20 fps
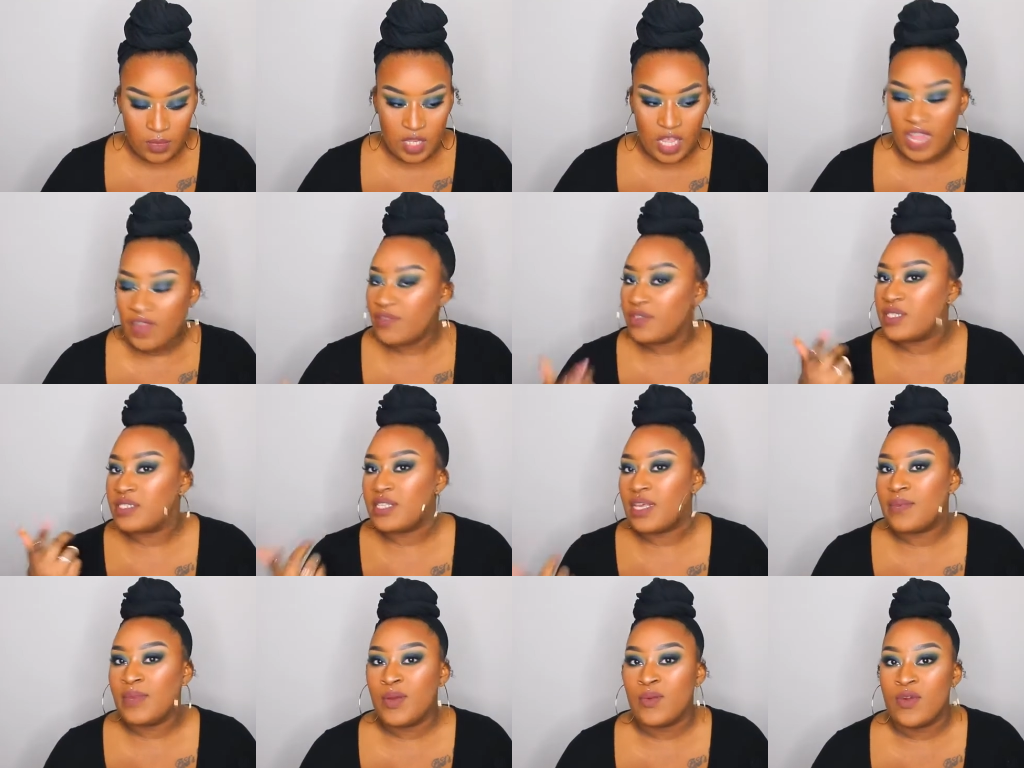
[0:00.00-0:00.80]
ever since
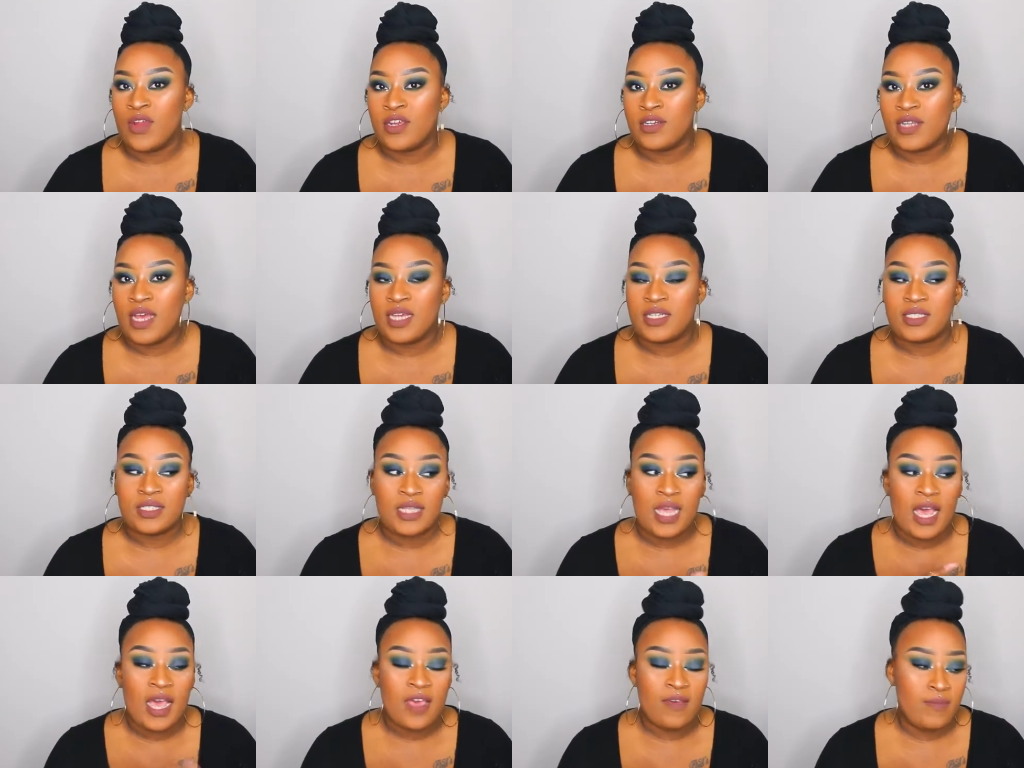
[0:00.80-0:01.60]
I've been wearing lashes,
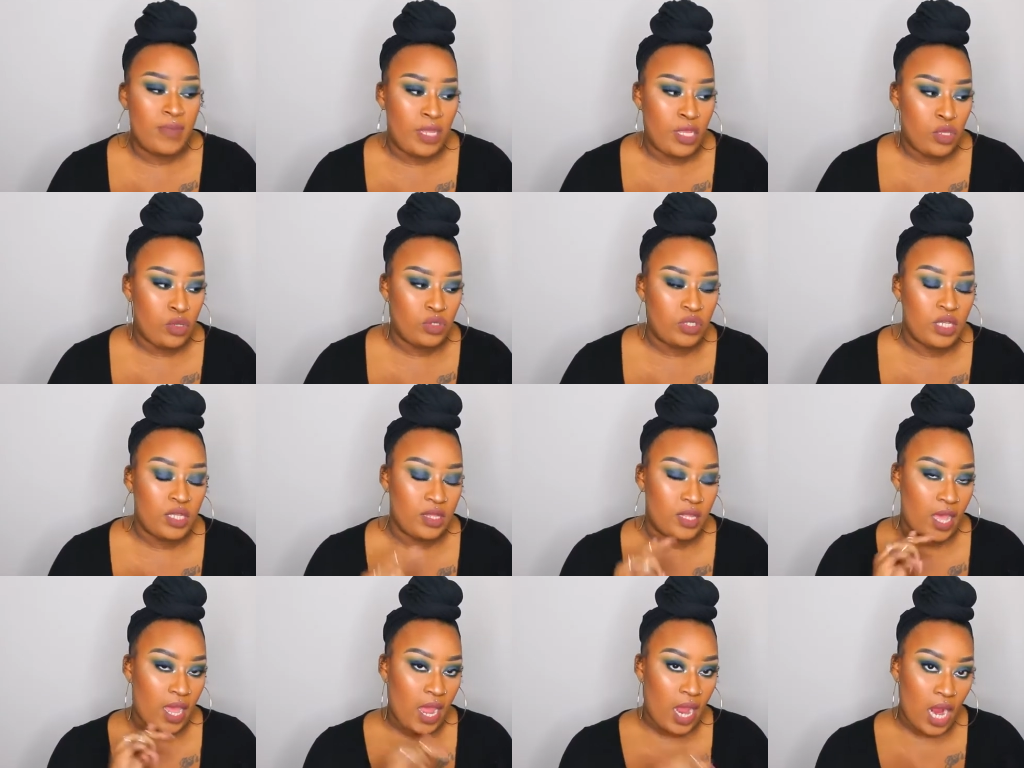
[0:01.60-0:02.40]
I have been using
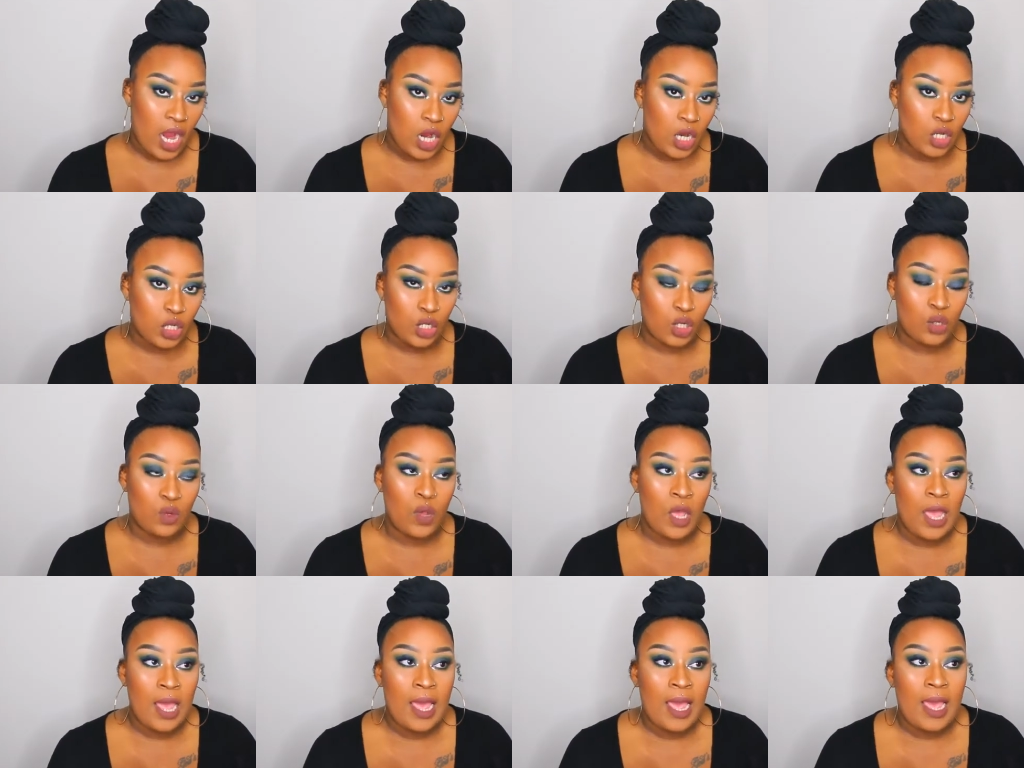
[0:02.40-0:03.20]
the hair glue.